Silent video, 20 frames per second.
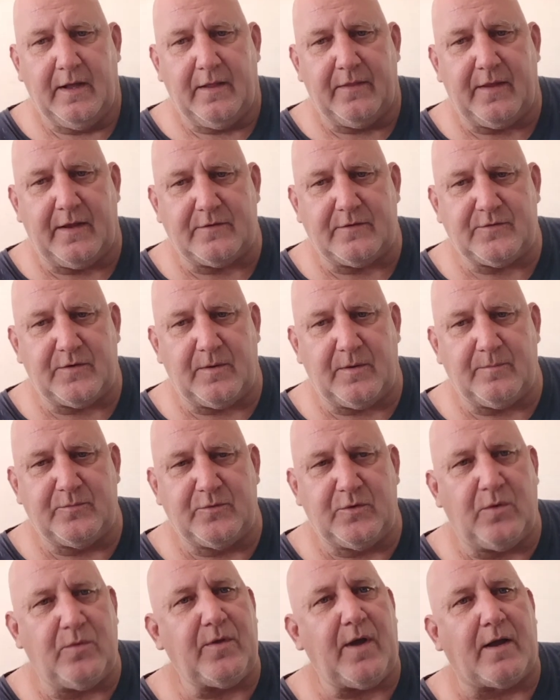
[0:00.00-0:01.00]
that's
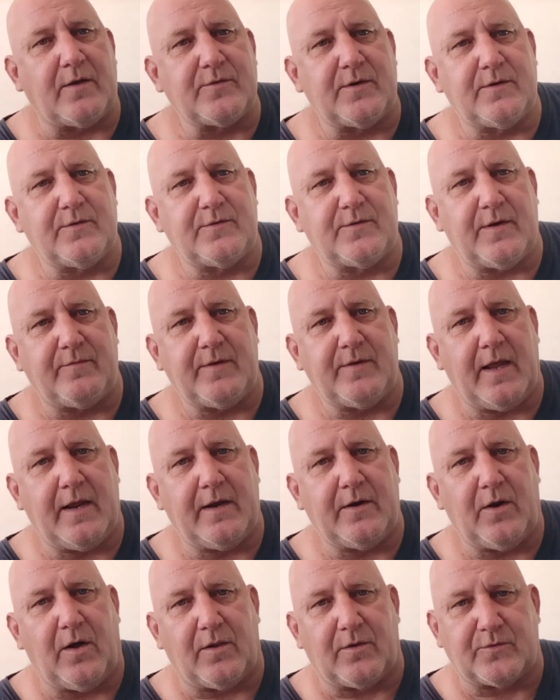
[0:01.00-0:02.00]

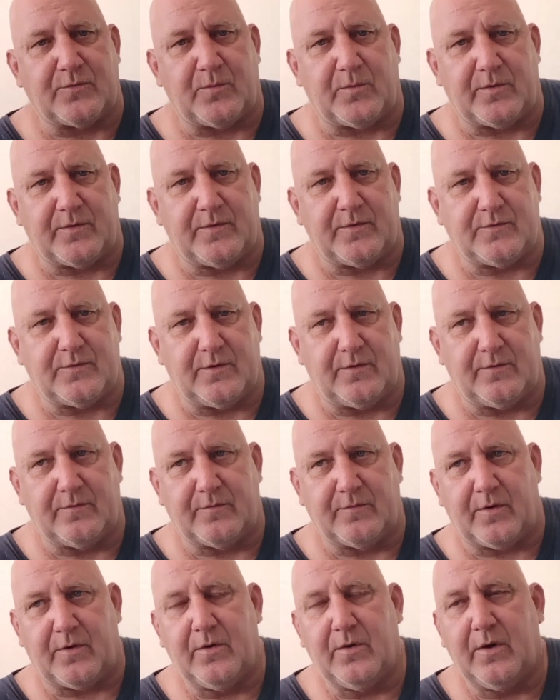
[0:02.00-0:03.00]
$2,078 worth of
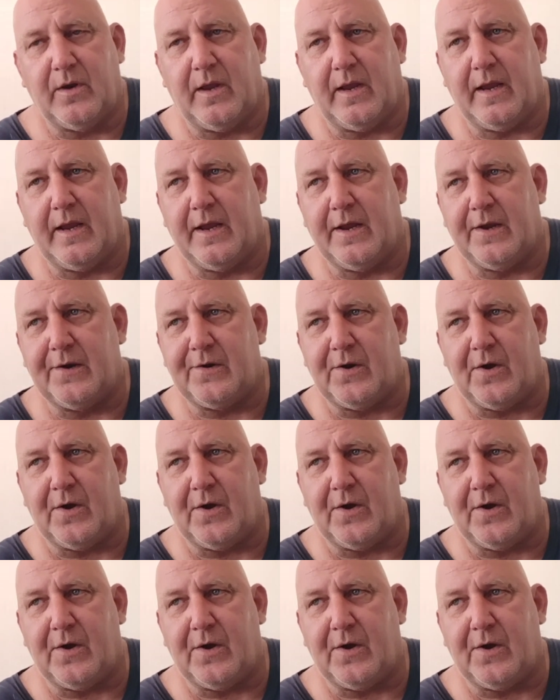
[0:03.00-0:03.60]
silver. And